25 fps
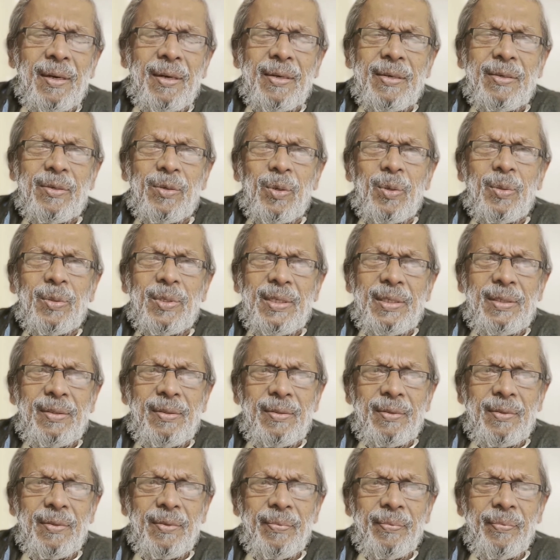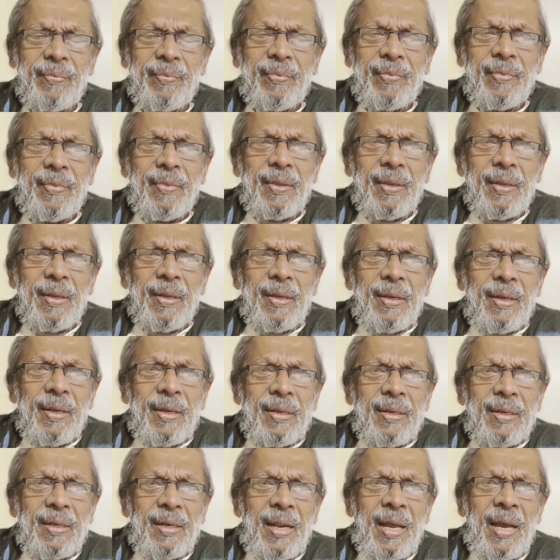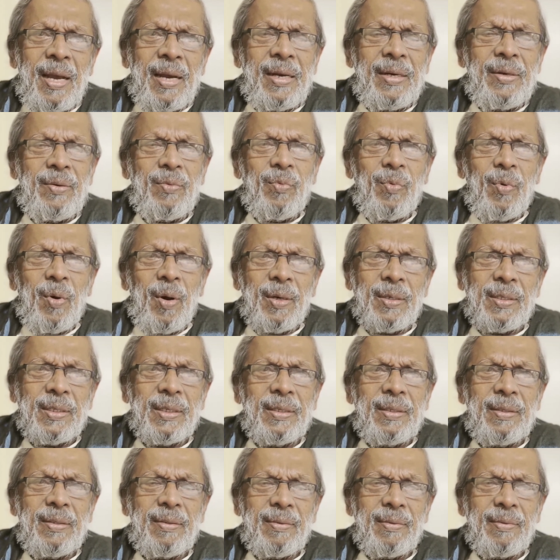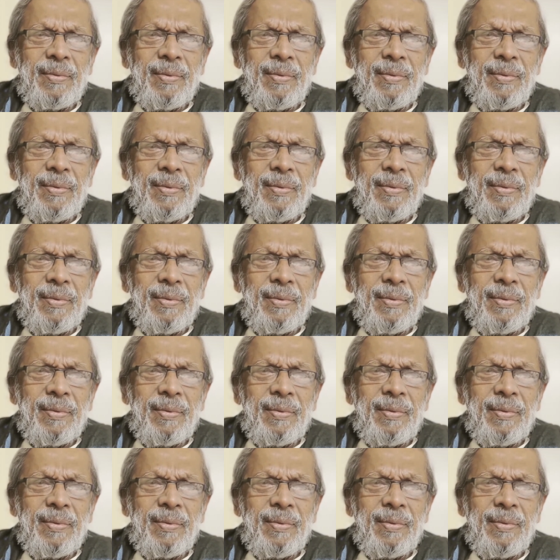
resources, land, water,